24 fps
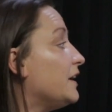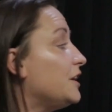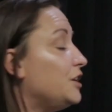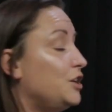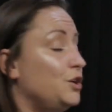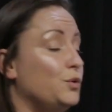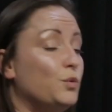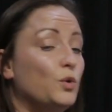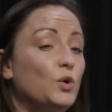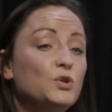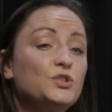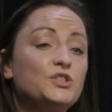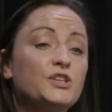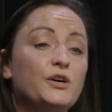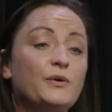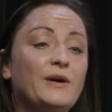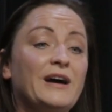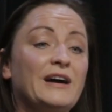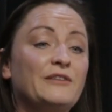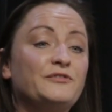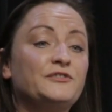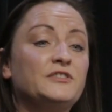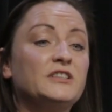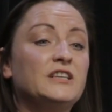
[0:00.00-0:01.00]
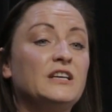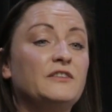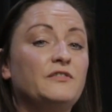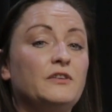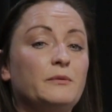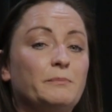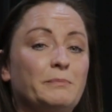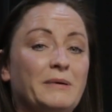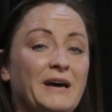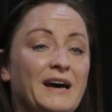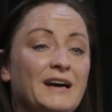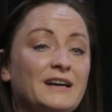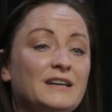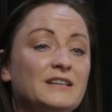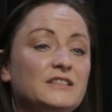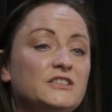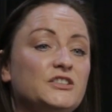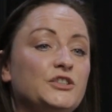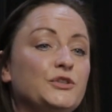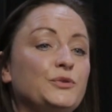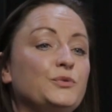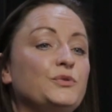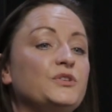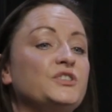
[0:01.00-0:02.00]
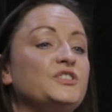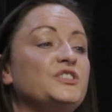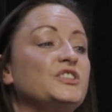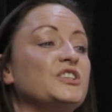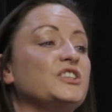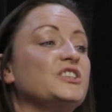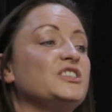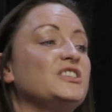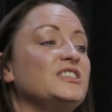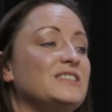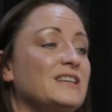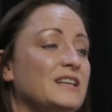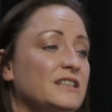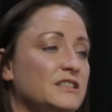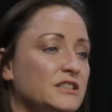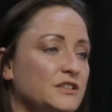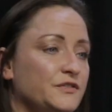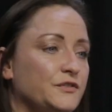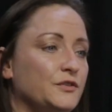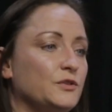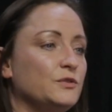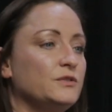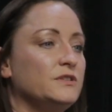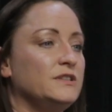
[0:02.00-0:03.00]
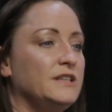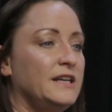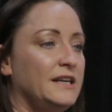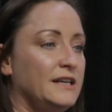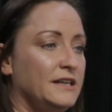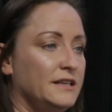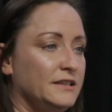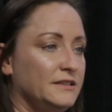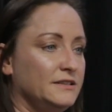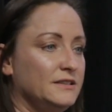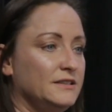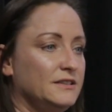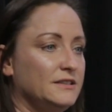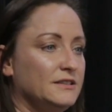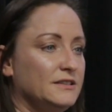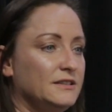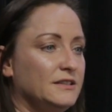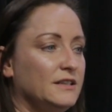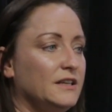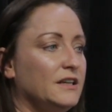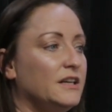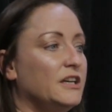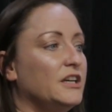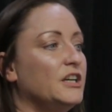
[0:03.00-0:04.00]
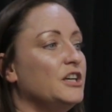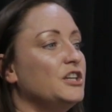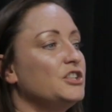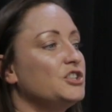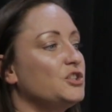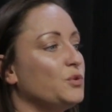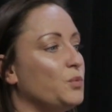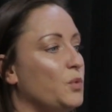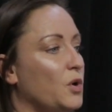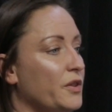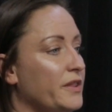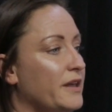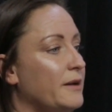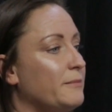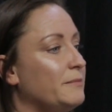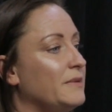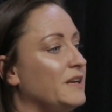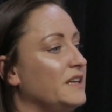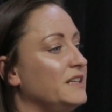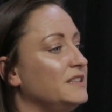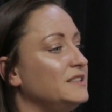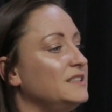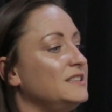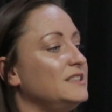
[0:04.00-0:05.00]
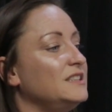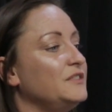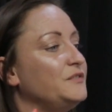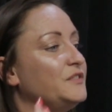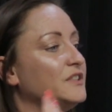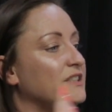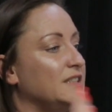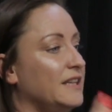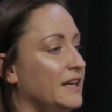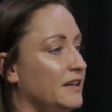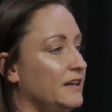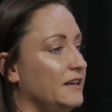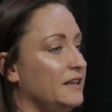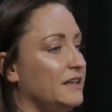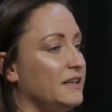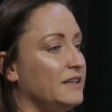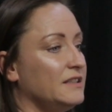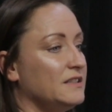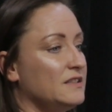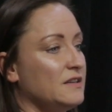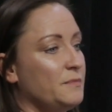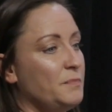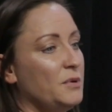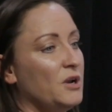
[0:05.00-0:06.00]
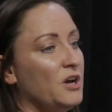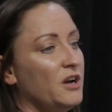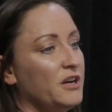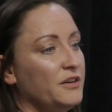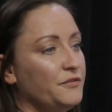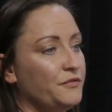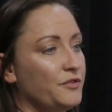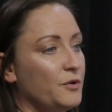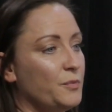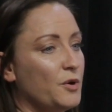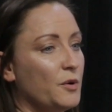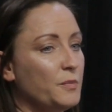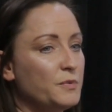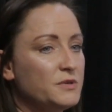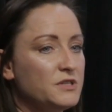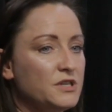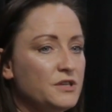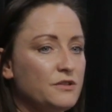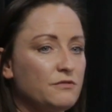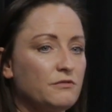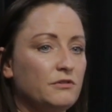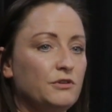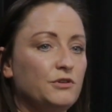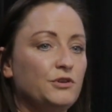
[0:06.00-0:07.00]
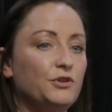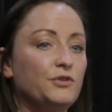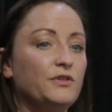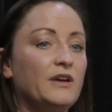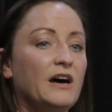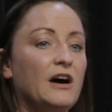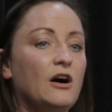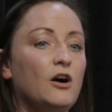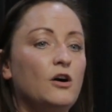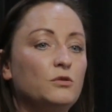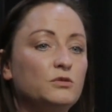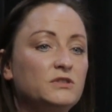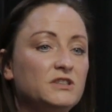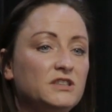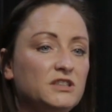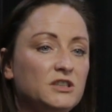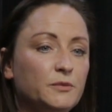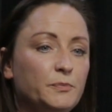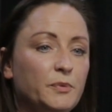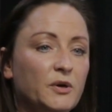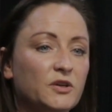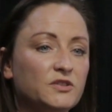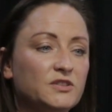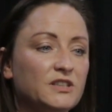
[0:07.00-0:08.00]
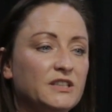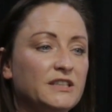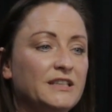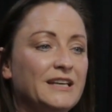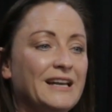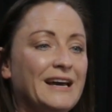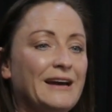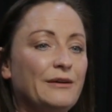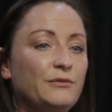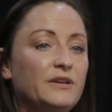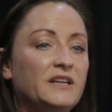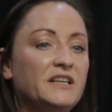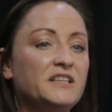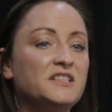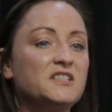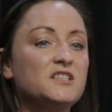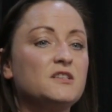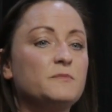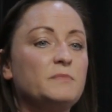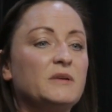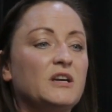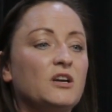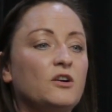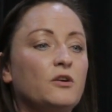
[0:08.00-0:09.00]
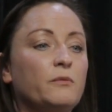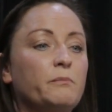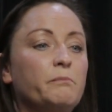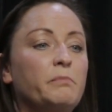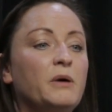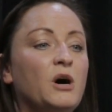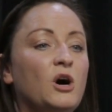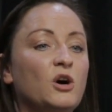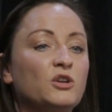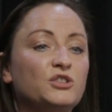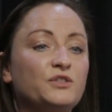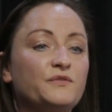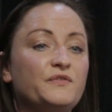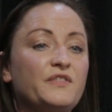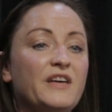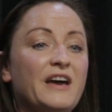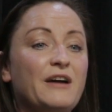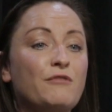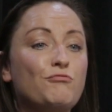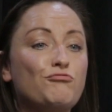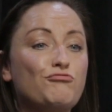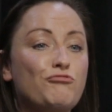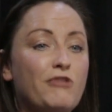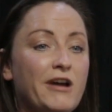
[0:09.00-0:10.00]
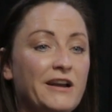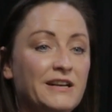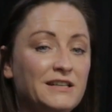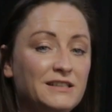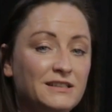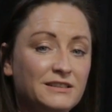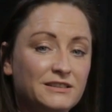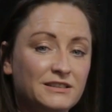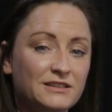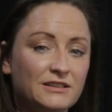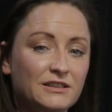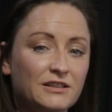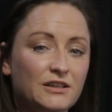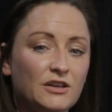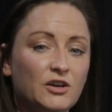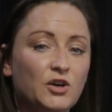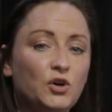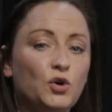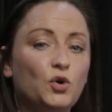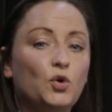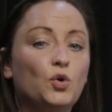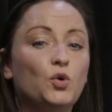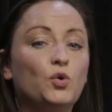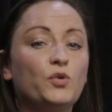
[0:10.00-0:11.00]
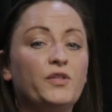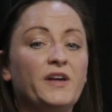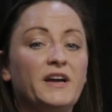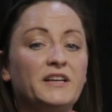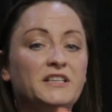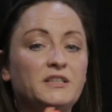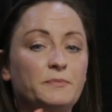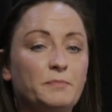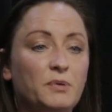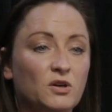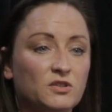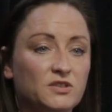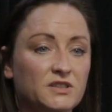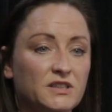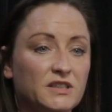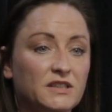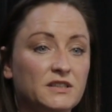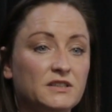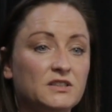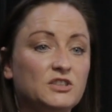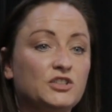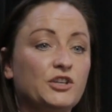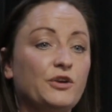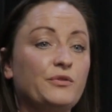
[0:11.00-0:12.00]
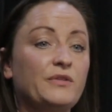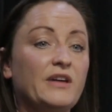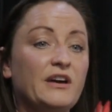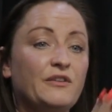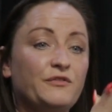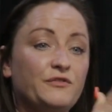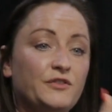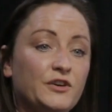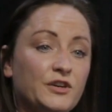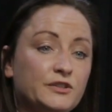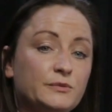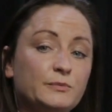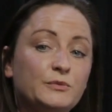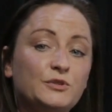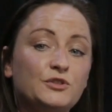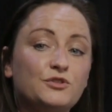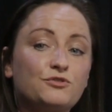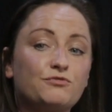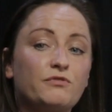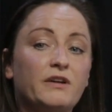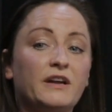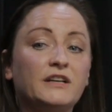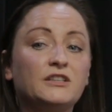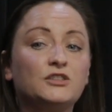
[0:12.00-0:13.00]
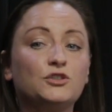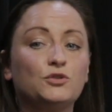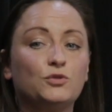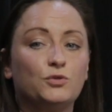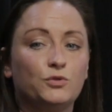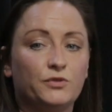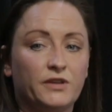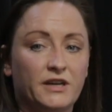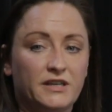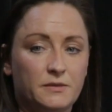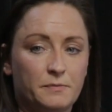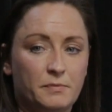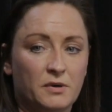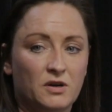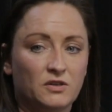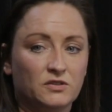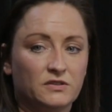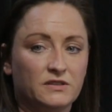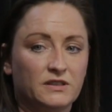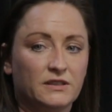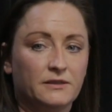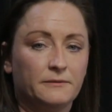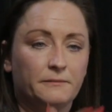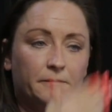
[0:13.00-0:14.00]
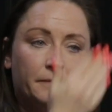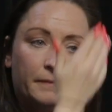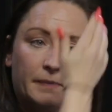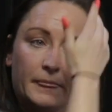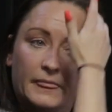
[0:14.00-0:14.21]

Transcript: You also have to give it back to the successful tenant. So what that means is if a tenant has applied for a property through you, that holding deposit now needs to become part of their rent or their deposit. So their first month's rent or their deposit.